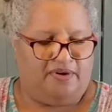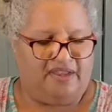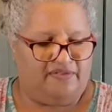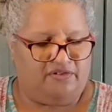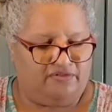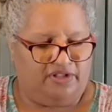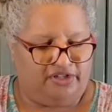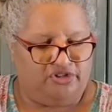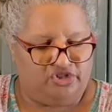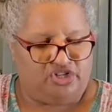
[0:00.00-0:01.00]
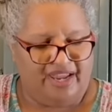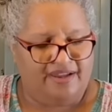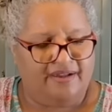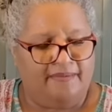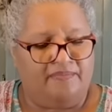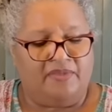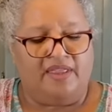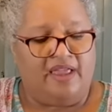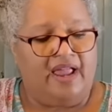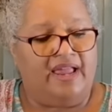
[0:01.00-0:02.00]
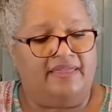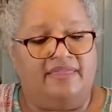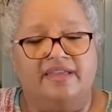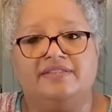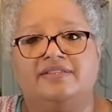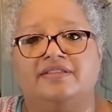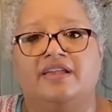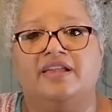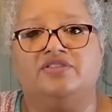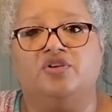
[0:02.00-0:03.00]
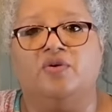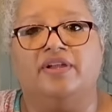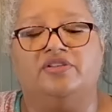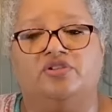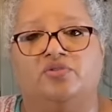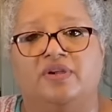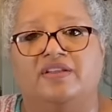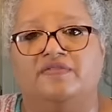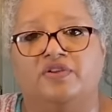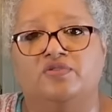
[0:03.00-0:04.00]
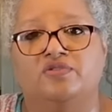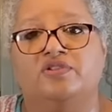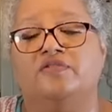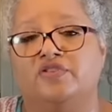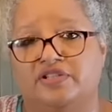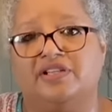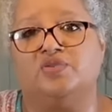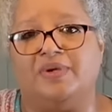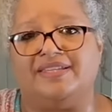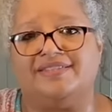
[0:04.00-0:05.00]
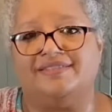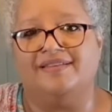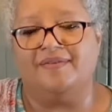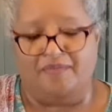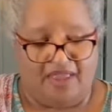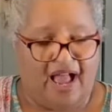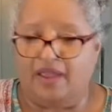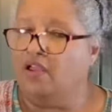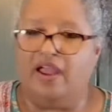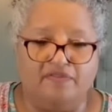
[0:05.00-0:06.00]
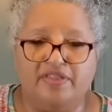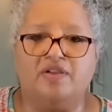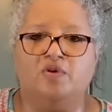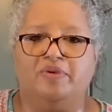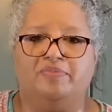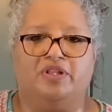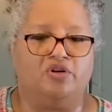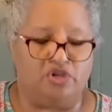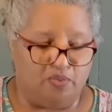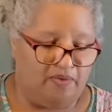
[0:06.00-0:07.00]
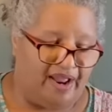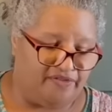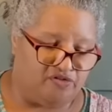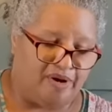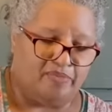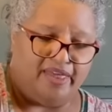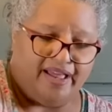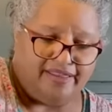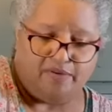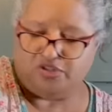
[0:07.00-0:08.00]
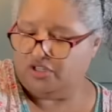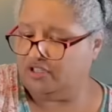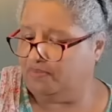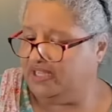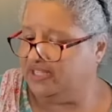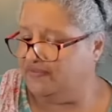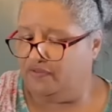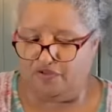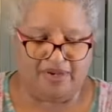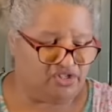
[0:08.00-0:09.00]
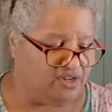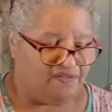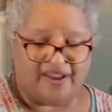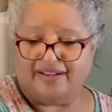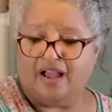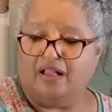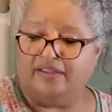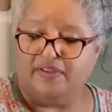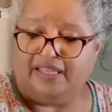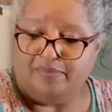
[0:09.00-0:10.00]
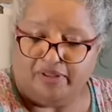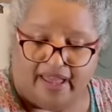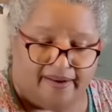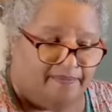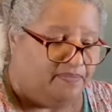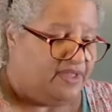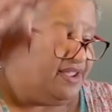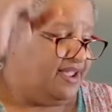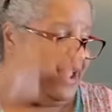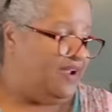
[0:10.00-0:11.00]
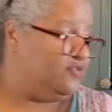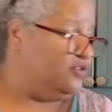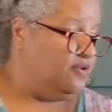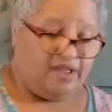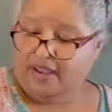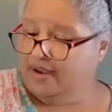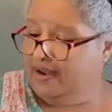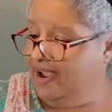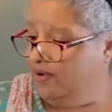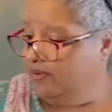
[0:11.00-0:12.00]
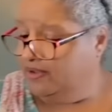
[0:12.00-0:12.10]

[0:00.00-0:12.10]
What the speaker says: give it a really good shake, and this is going to infuse for 6 weeks. Everything will be below. You won't have to remember that. That was just a piece of information. In fact, I'll even label that after. Now,